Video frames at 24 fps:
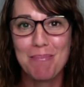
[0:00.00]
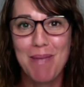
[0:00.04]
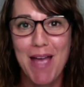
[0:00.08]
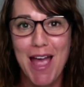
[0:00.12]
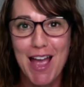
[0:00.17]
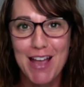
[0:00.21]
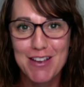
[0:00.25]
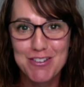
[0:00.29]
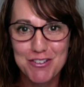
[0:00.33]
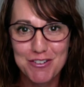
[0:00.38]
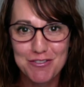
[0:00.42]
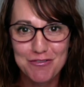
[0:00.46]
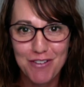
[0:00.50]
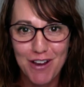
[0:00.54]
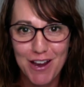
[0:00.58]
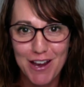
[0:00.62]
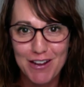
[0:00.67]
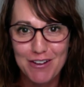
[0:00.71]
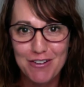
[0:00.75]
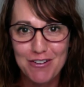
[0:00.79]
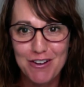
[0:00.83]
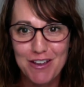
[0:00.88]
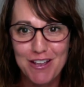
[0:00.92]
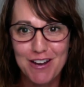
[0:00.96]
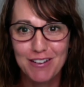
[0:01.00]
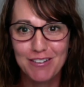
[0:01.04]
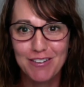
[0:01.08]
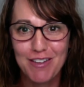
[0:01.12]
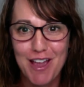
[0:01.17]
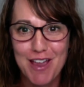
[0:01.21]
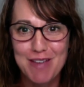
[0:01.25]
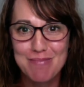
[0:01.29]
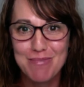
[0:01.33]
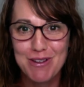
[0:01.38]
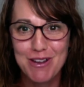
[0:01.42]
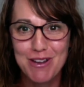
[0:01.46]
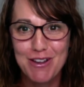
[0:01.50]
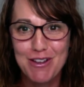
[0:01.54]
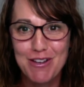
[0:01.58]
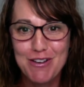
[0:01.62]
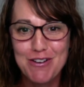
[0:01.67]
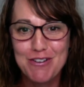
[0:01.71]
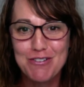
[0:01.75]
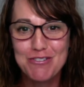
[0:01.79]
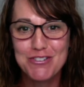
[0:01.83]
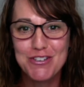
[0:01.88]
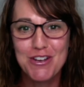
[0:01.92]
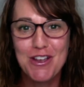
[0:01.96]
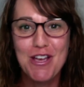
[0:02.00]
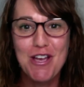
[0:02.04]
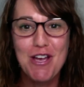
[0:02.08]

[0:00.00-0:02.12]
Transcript: passion finder, and alignment coach.